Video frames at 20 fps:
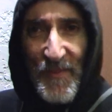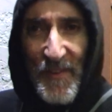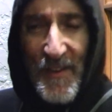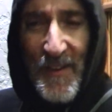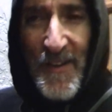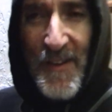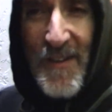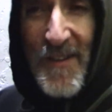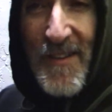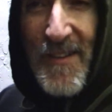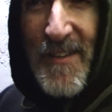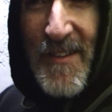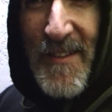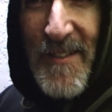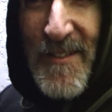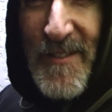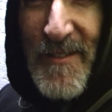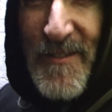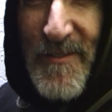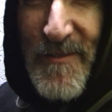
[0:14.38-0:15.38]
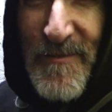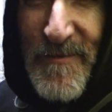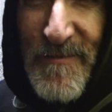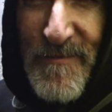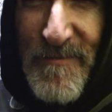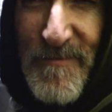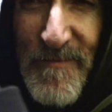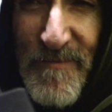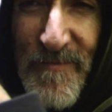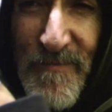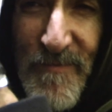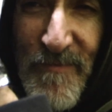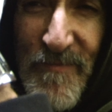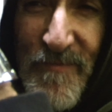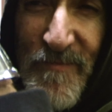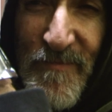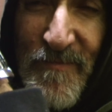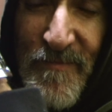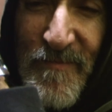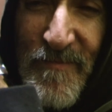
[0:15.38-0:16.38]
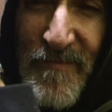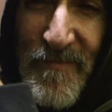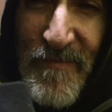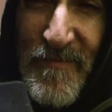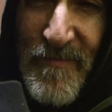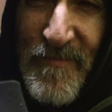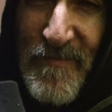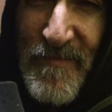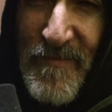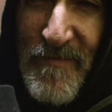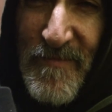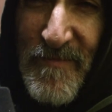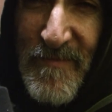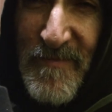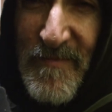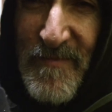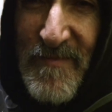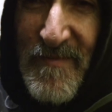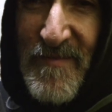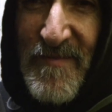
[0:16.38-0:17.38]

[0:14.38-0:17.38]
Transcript: (no one is talking)